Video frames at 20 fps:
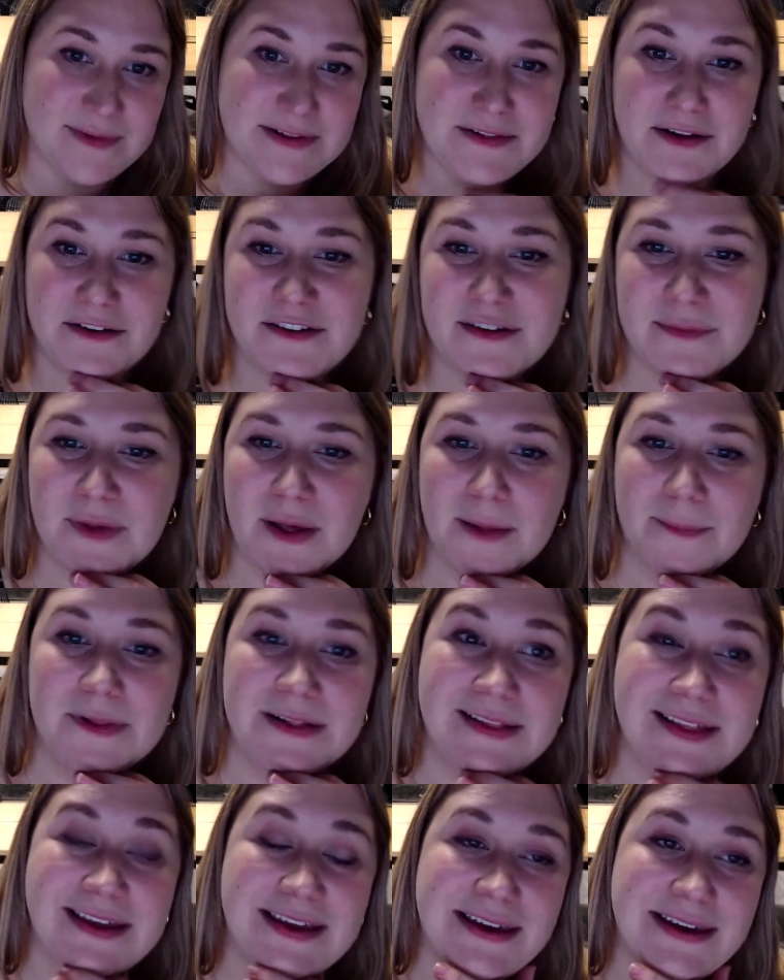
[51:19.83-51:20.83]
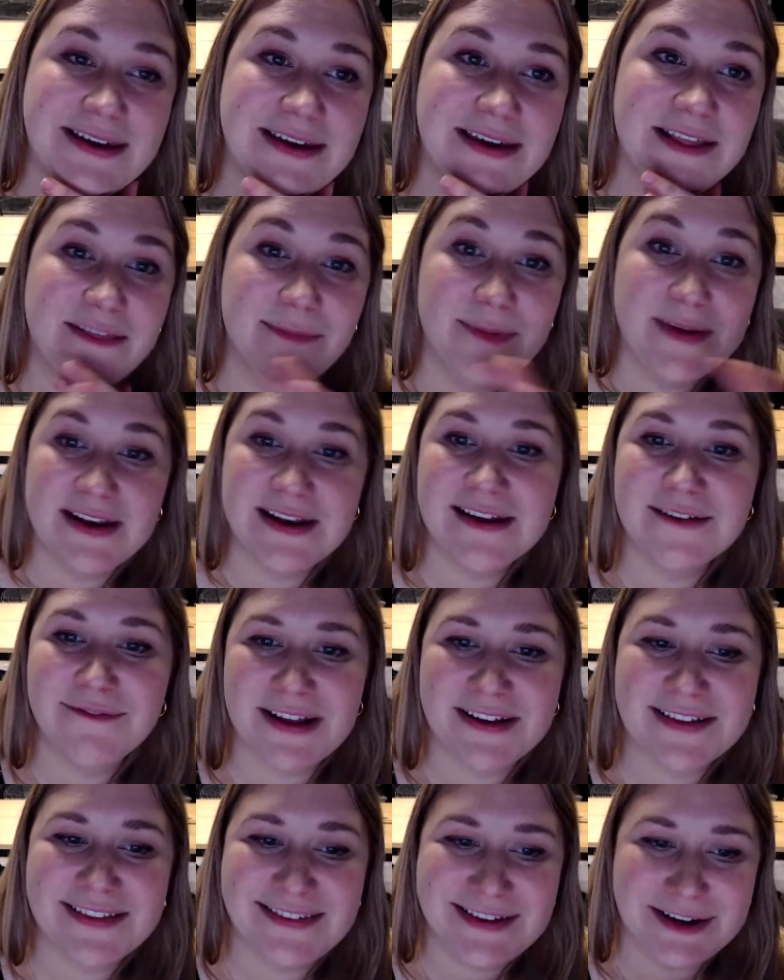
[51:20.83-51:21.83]
launching publicly at the beginning of
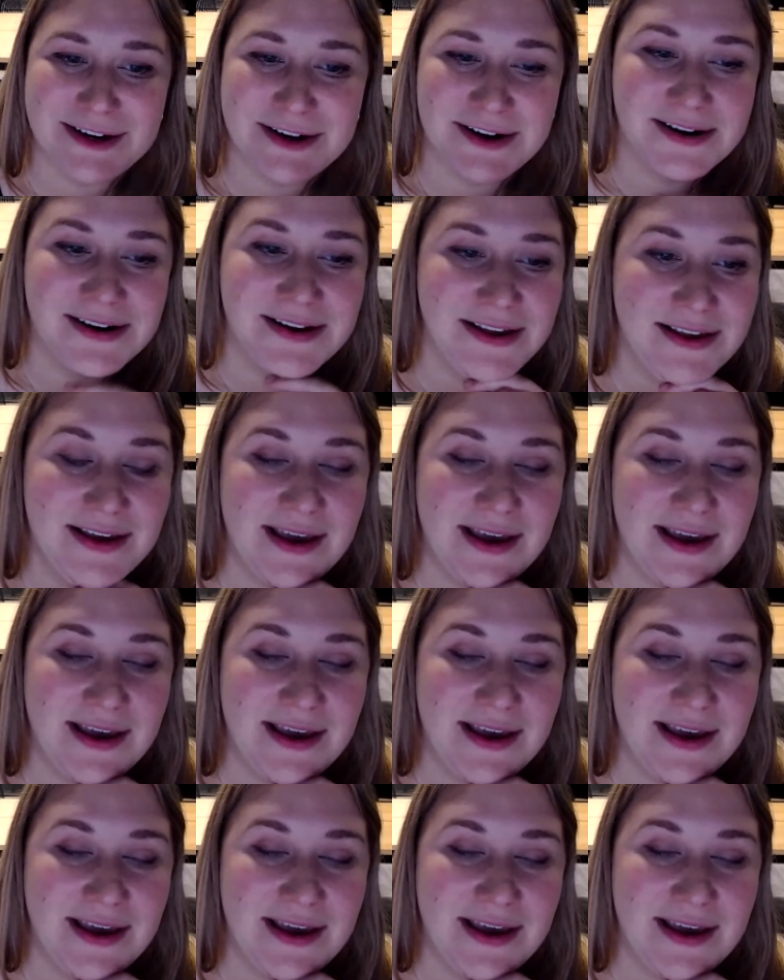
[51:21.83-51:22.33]
next year.